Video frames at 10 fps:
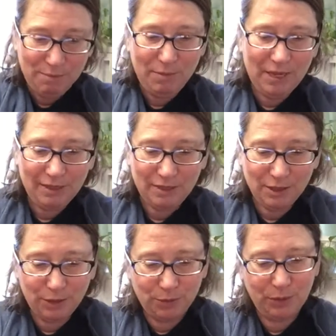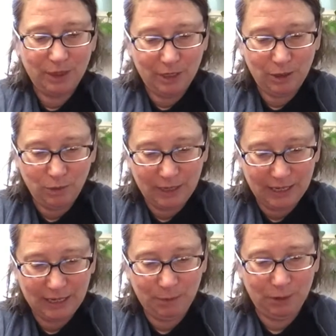mittens are a really good way to
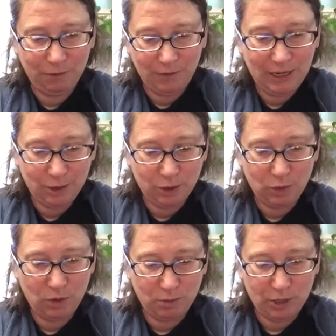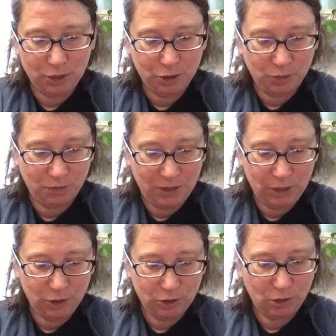keep your fingers warm because your
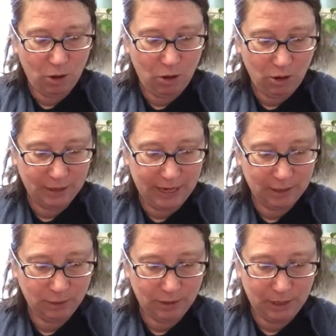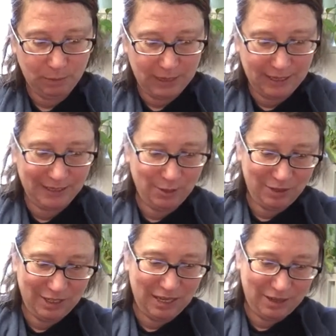fingers are all nestled up against
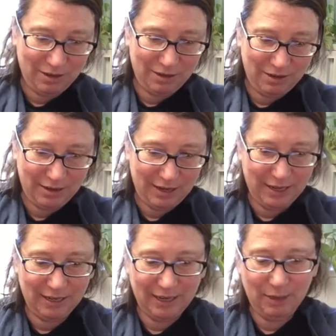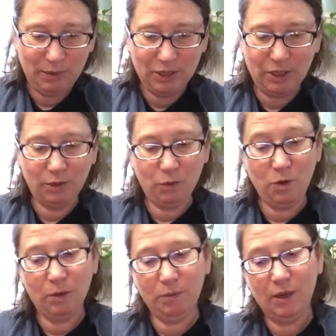one another and keep each other
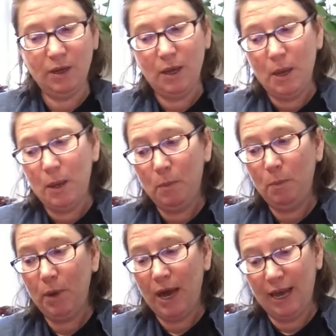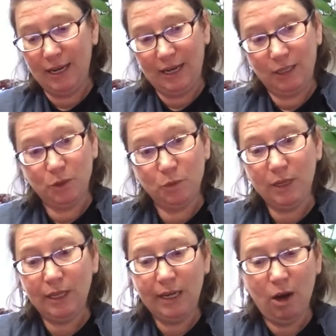warm. But it's
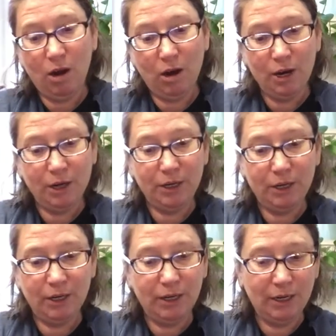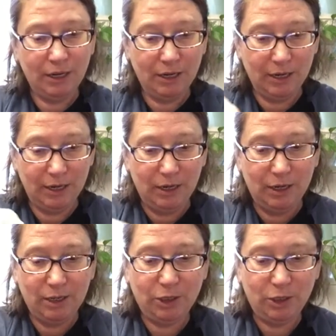really hard
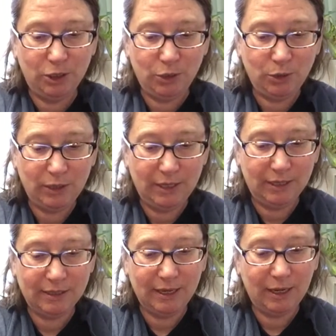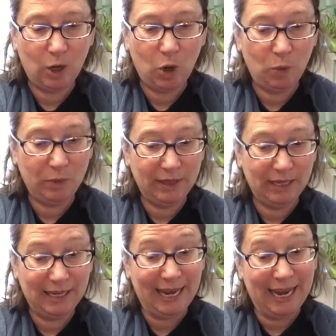to do things like open
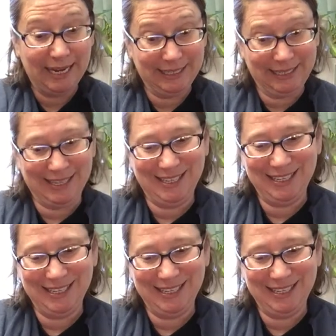the gate